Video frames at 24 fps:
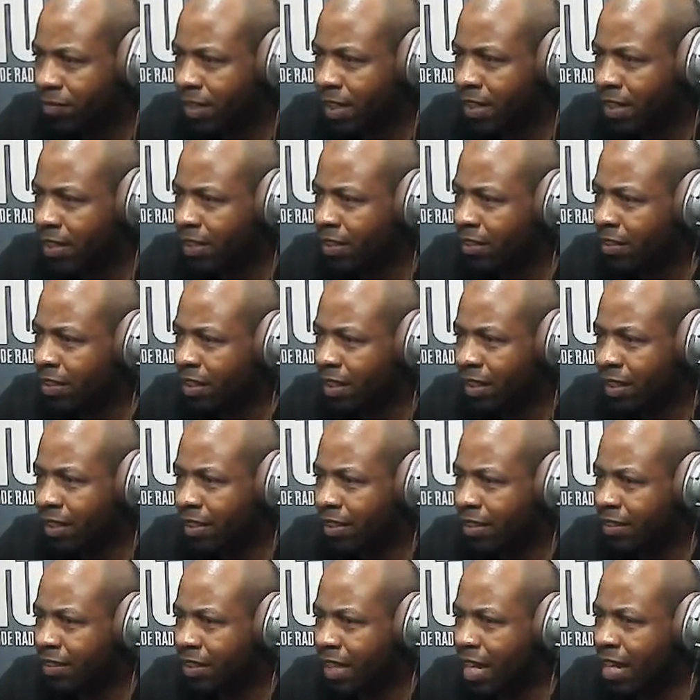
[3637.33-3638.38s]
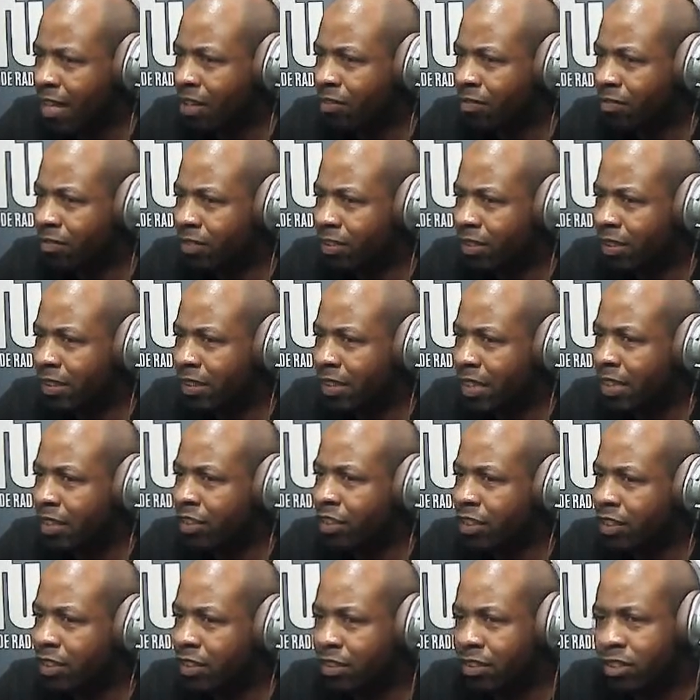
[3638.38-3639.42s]
yeah, it's like now then
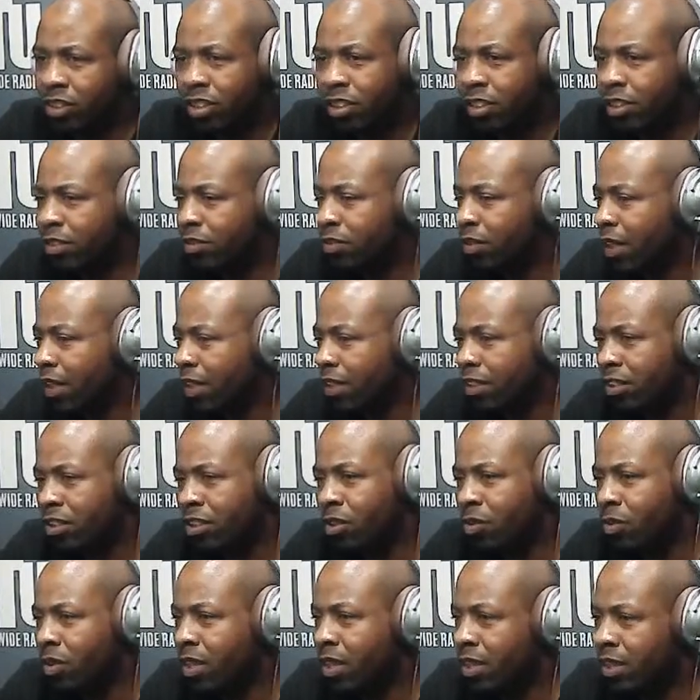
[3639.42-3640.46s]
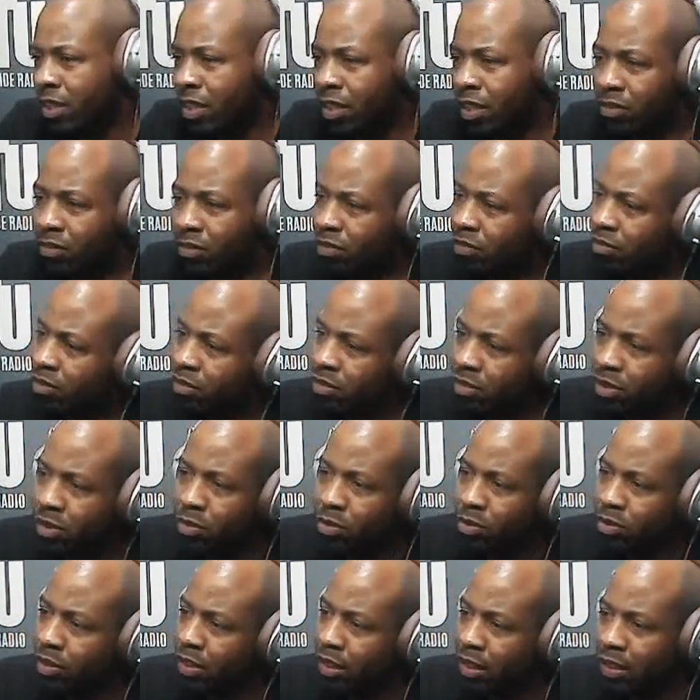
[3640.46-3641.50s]
she just like, you know what? No, she
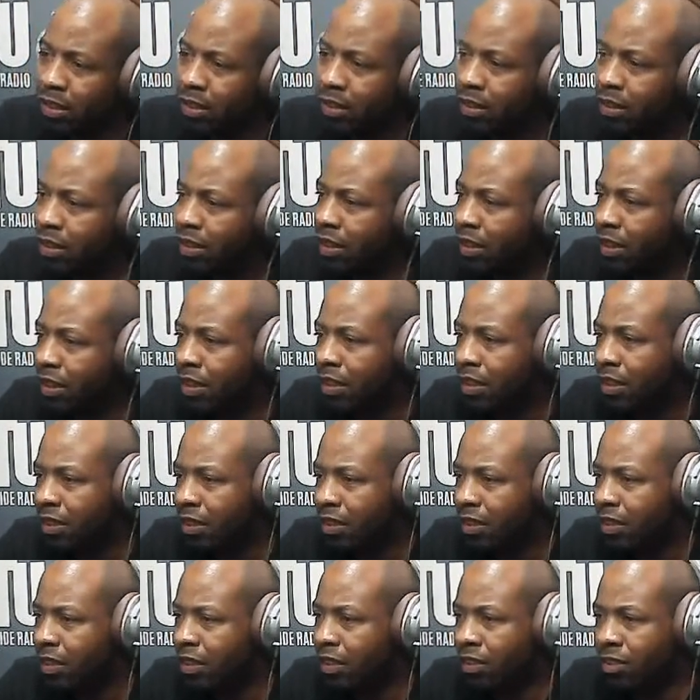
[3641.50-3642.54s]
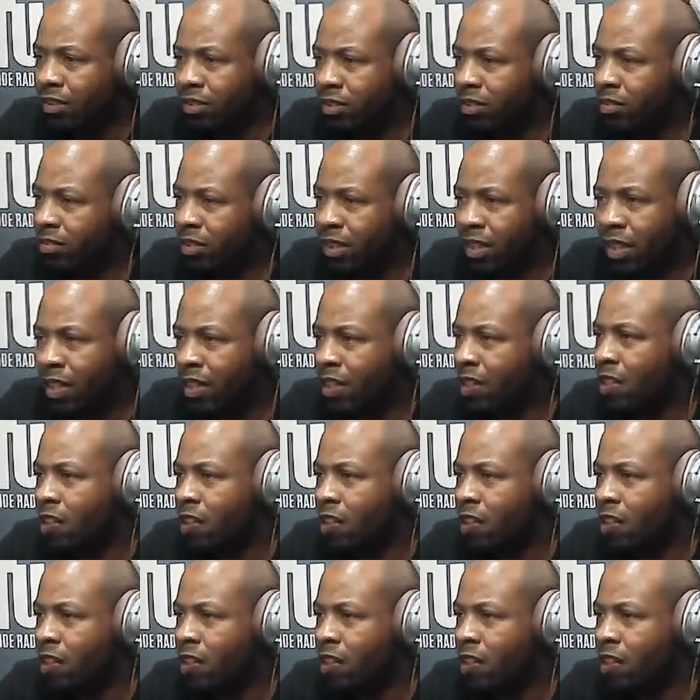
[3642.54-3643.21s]
was done. She was like,